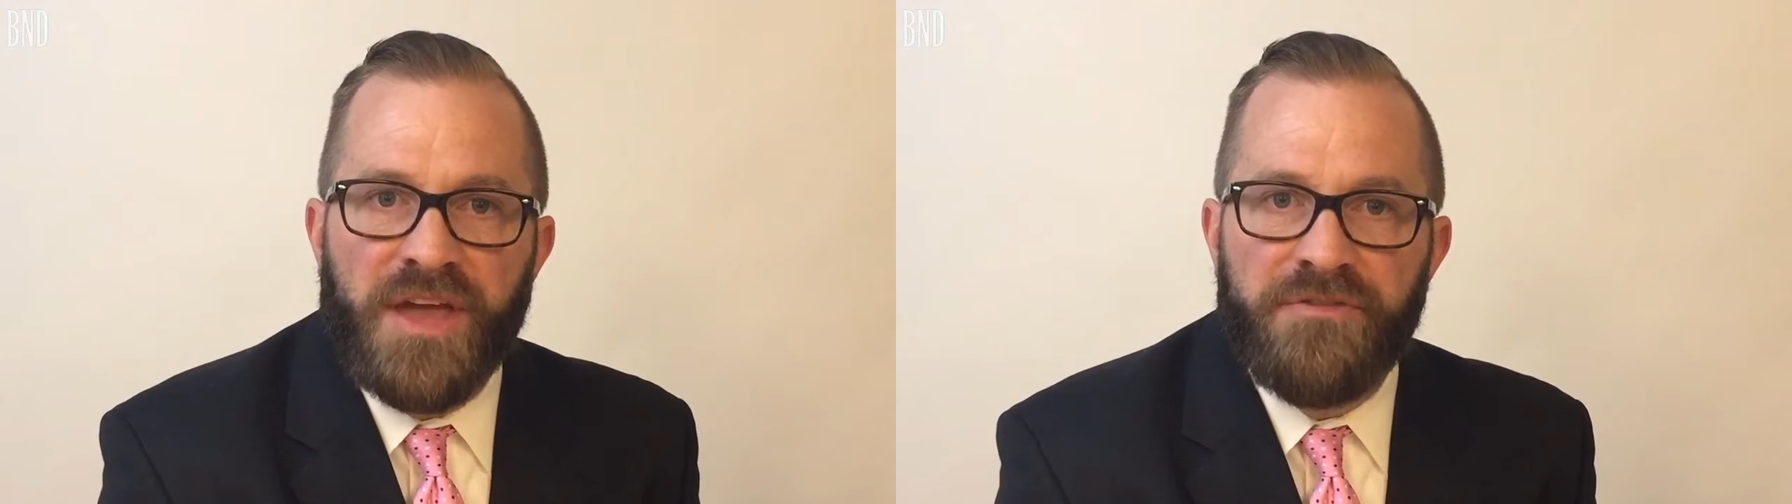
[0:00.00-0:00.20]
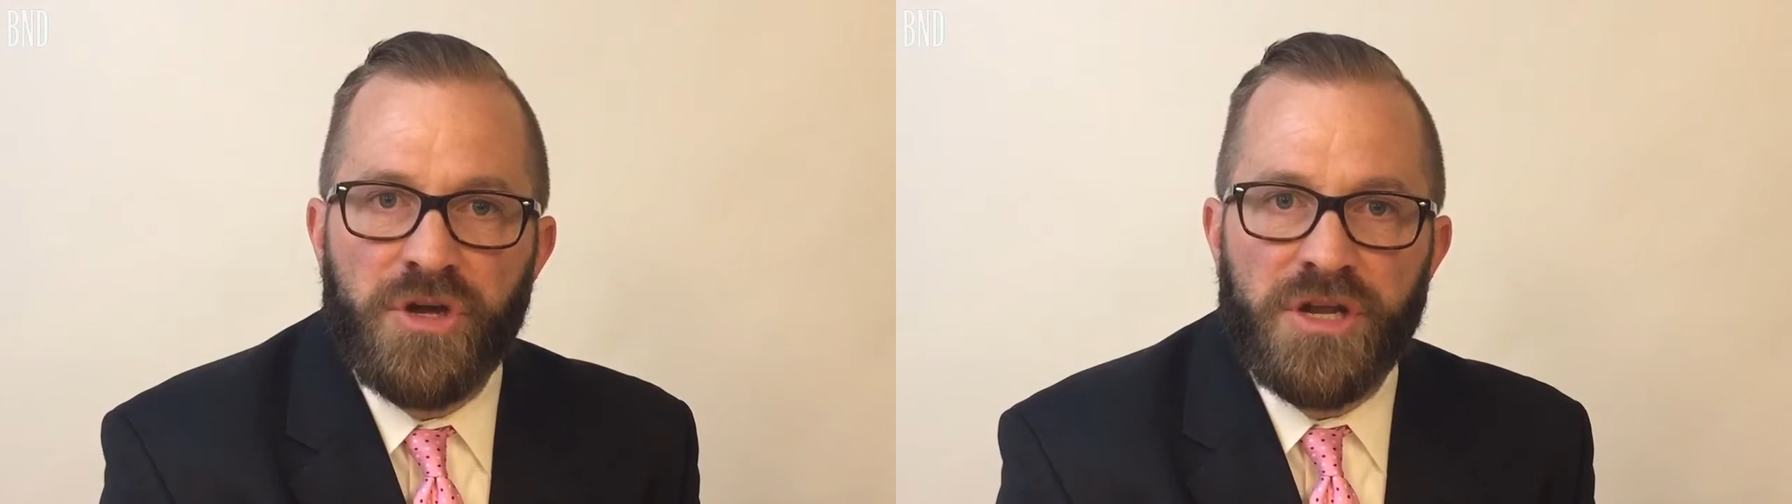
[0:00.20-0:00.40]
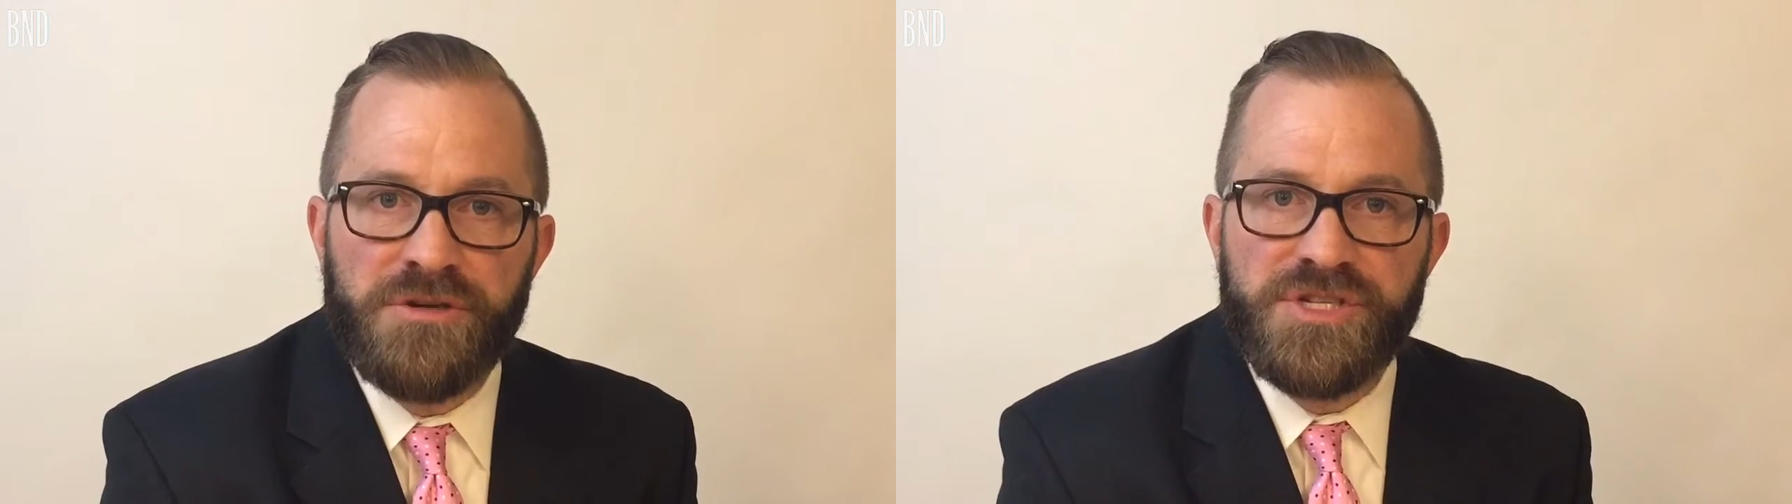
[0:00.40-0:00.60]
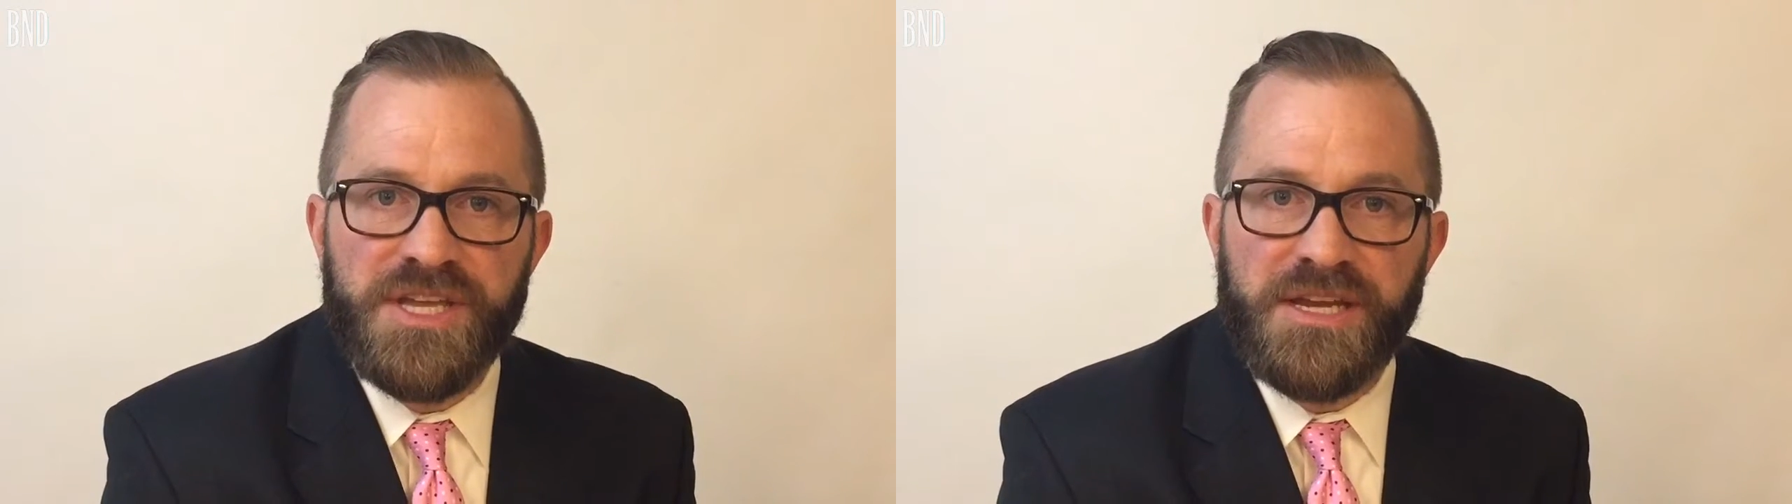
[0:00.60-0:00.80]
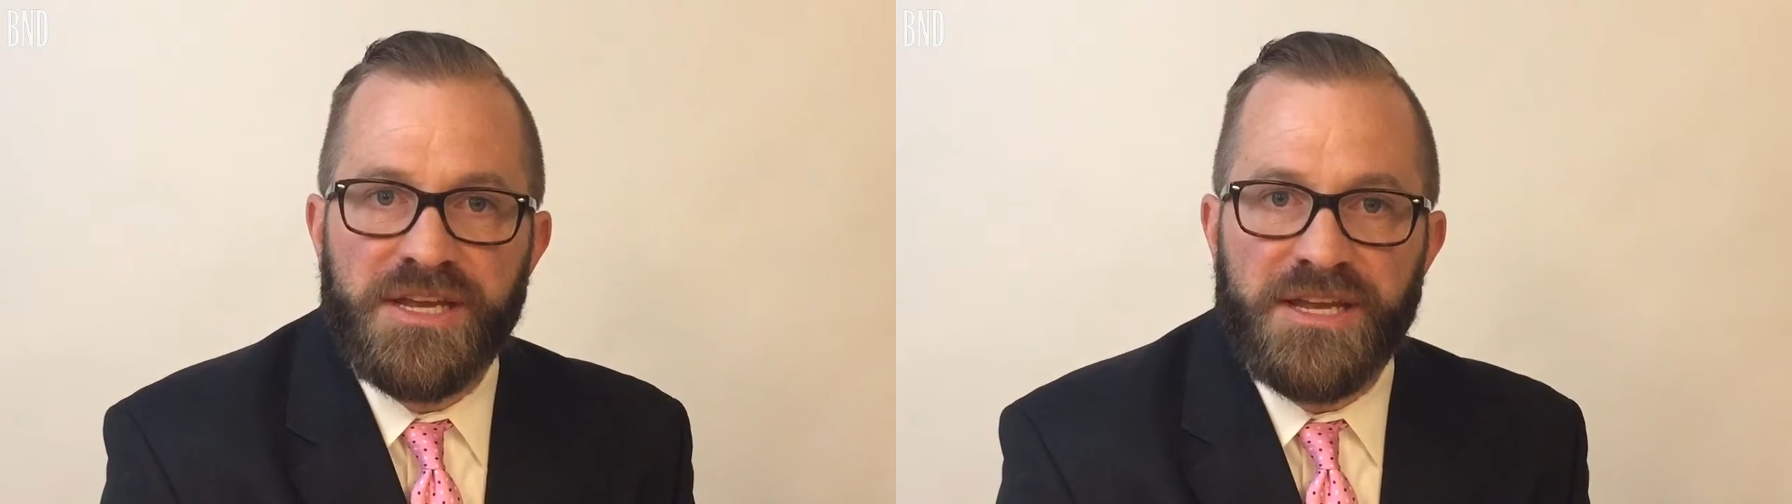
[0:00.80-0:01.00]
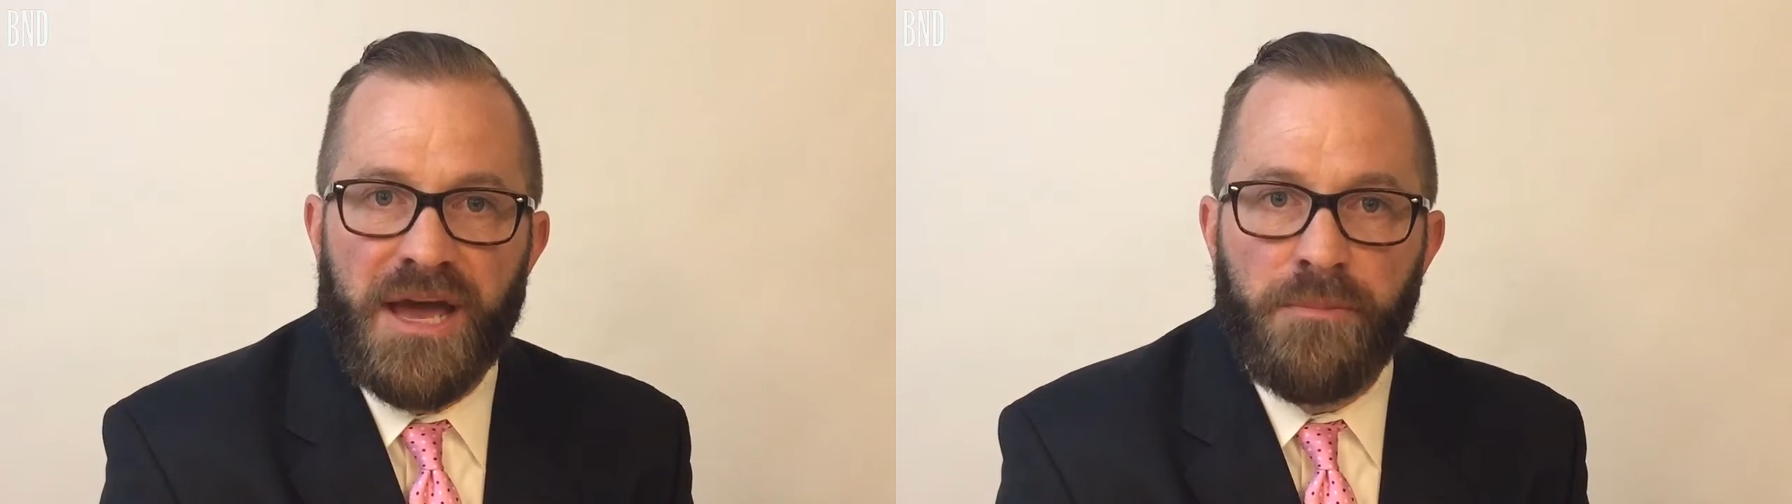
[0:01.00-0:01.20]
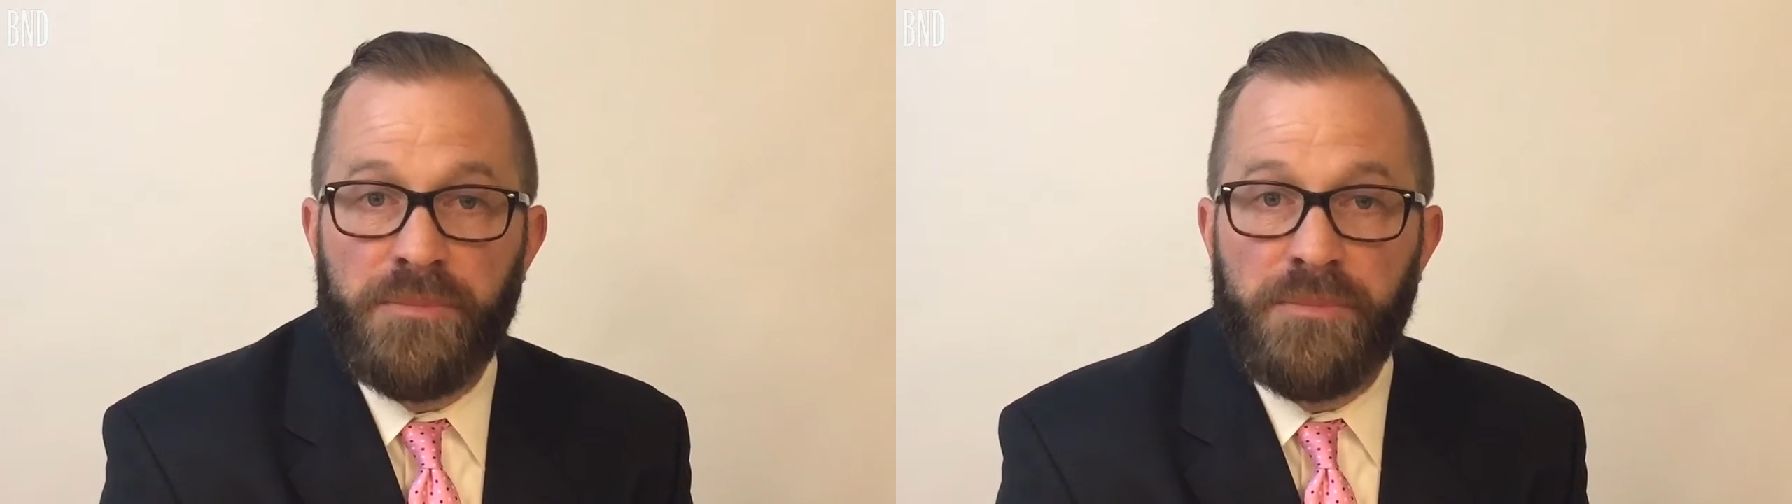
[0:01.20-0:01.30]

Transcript: think I have a good understanding now,